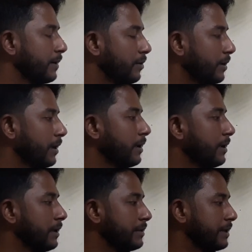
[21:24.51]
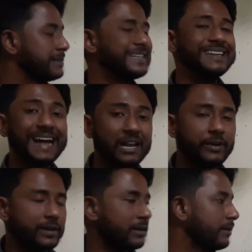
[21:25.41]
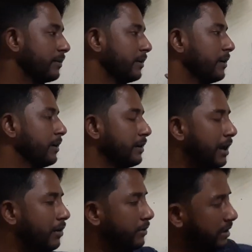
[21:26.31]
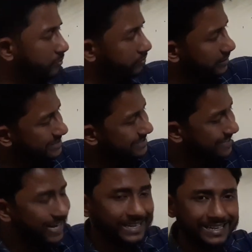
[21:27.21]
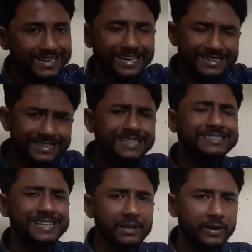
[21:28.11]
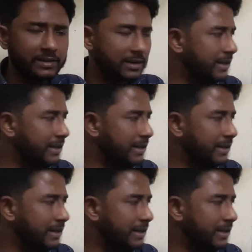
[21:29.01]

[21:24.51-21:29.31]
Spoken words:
Okay, that is the null vector. Now if this set contains null vector,